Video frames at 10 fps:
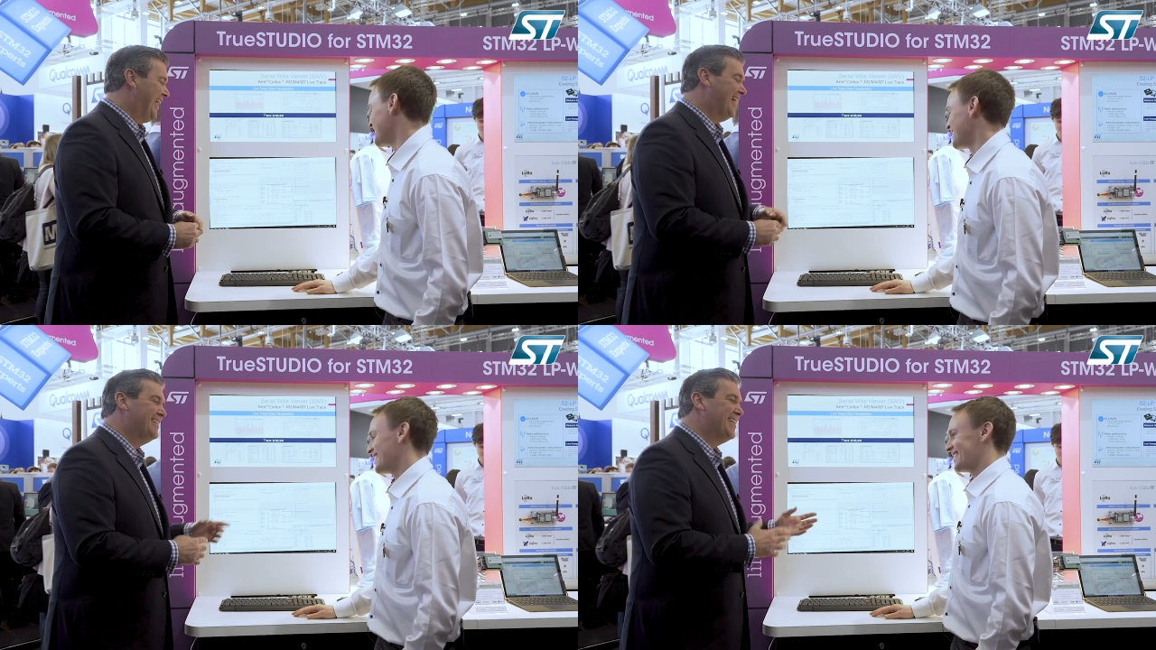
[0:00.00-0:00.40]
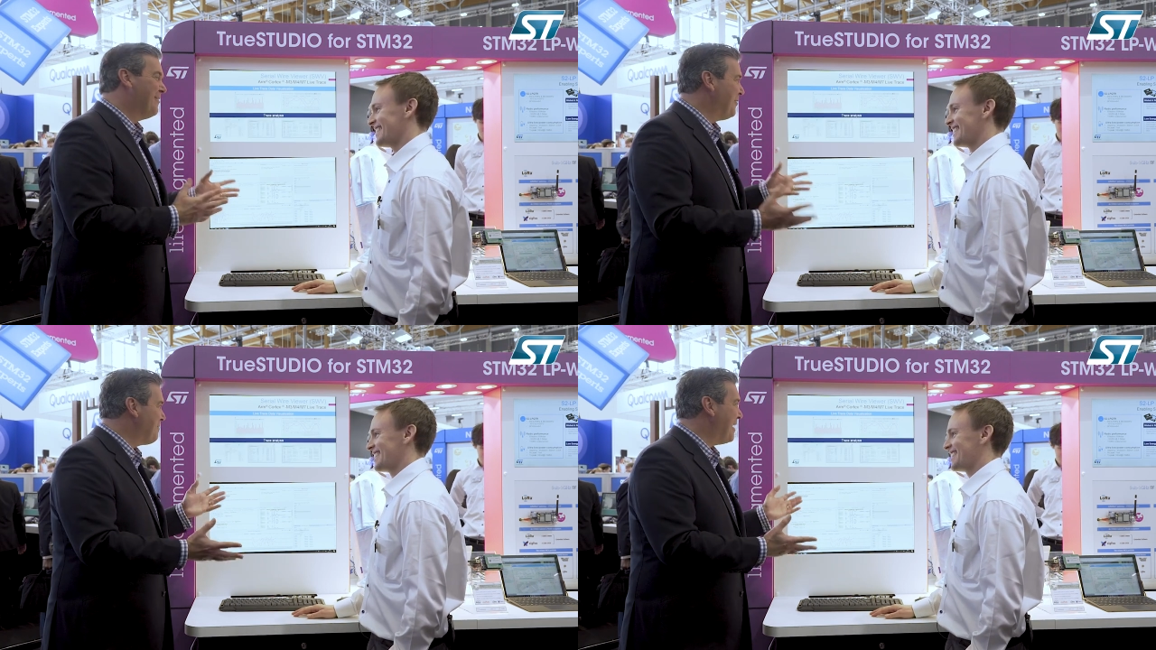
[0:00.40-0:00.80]
Speaker 1: Uh,
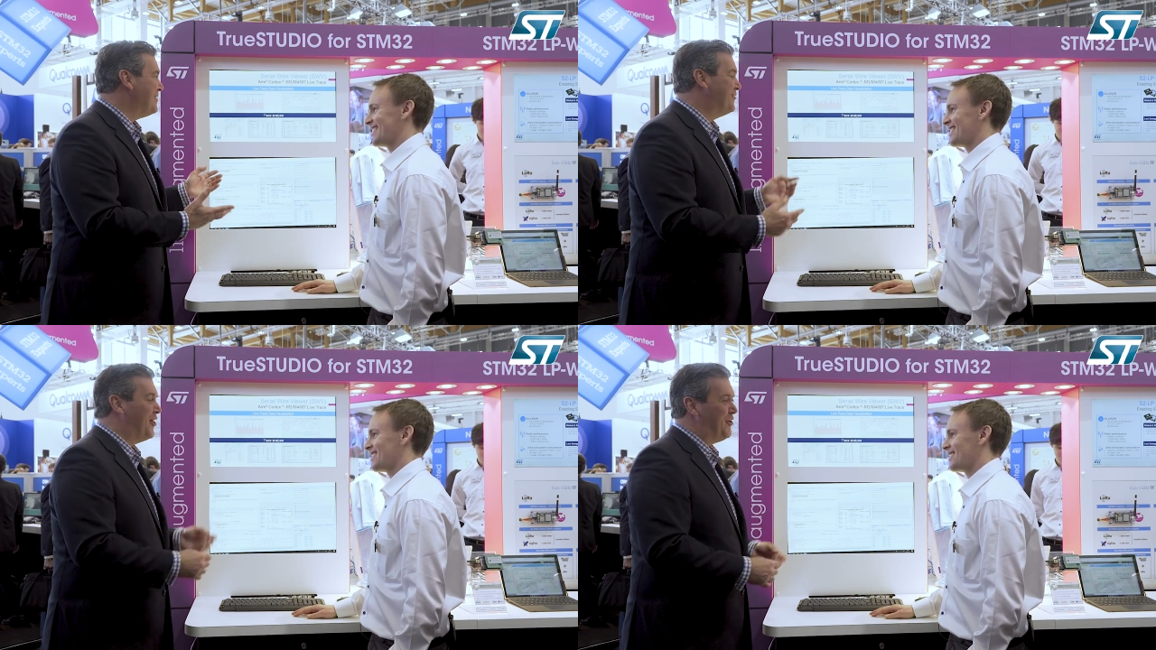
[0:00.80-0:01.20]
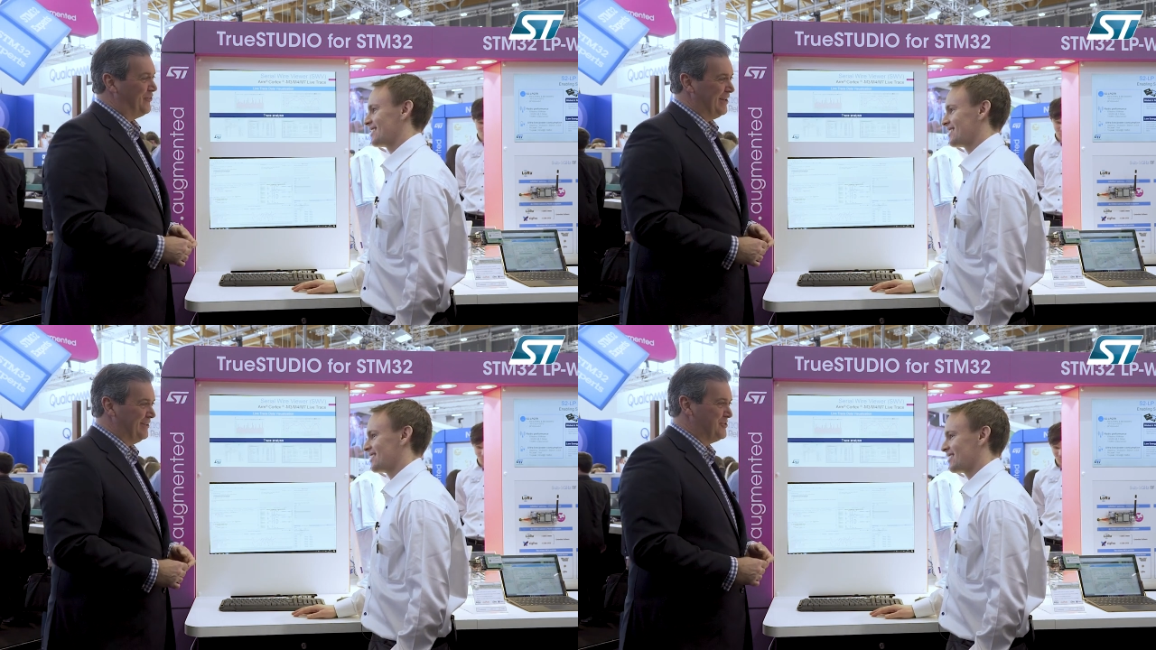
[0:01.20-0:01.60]
what about
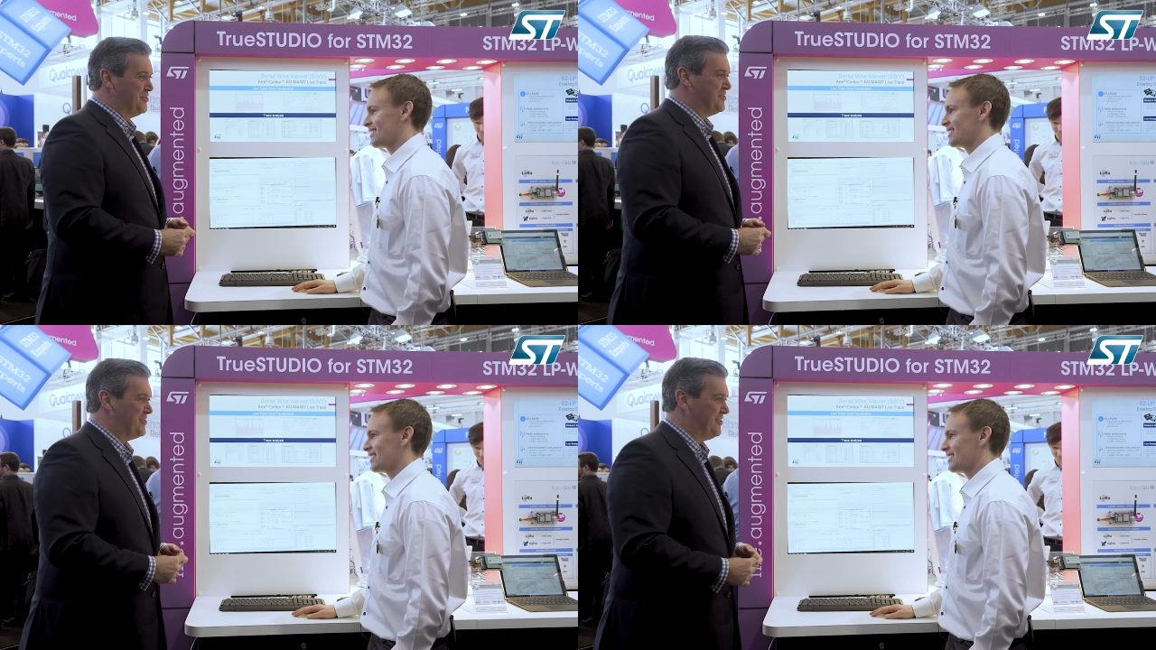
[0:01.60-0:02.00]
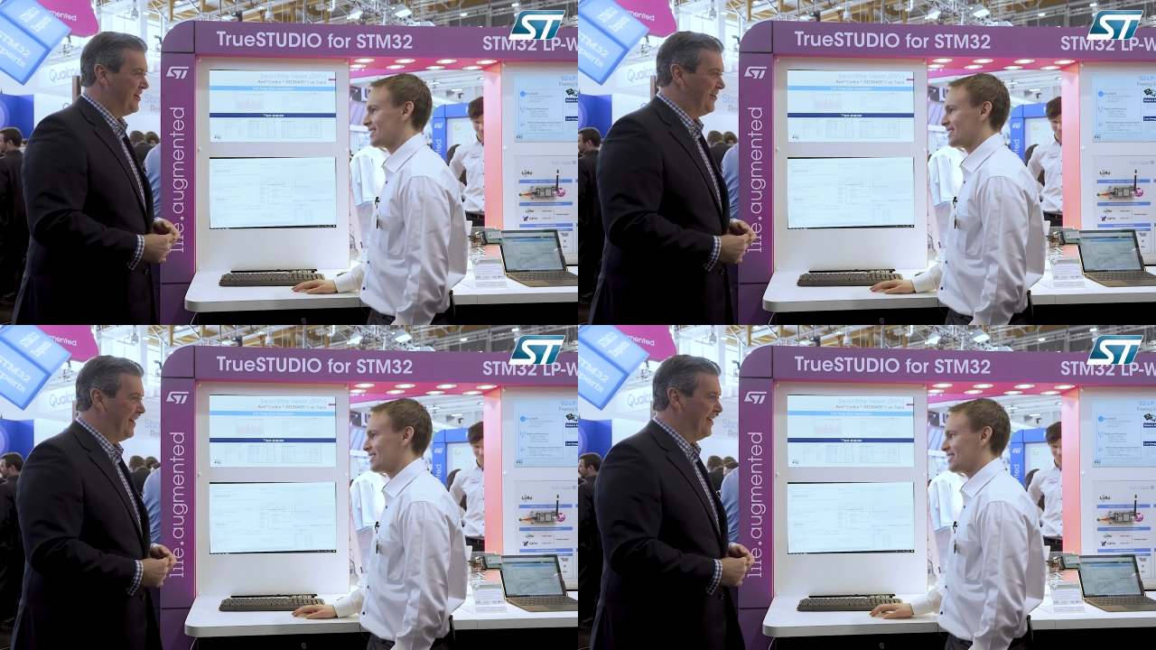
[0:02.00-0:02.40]
evolving to
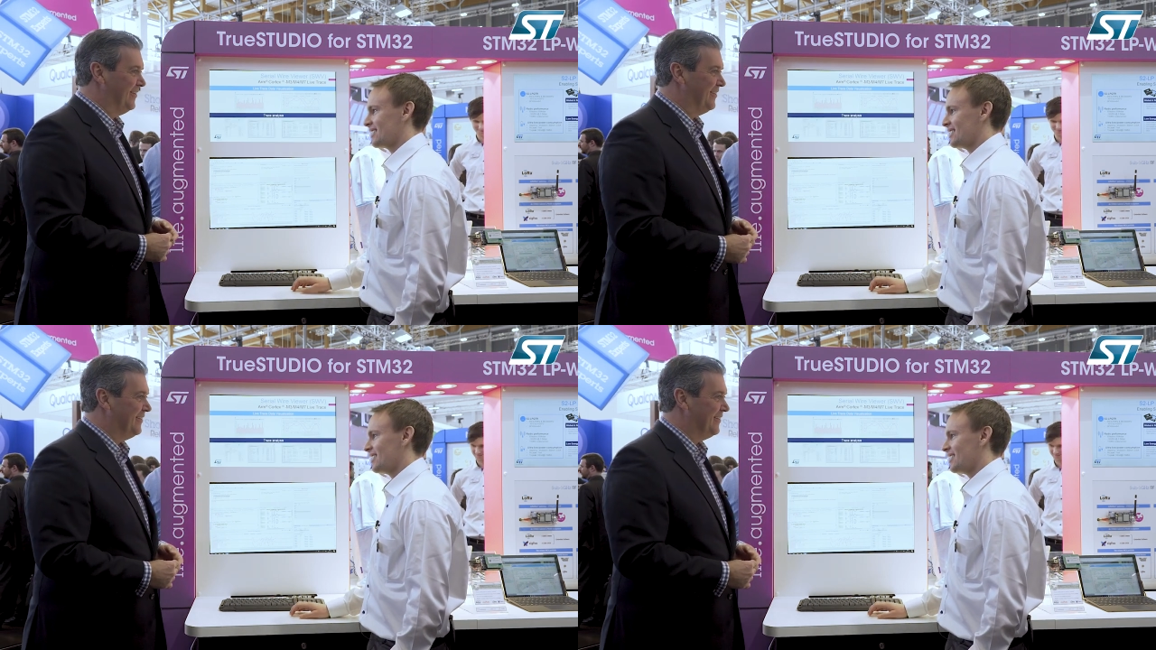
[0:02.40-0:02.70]
Studio now?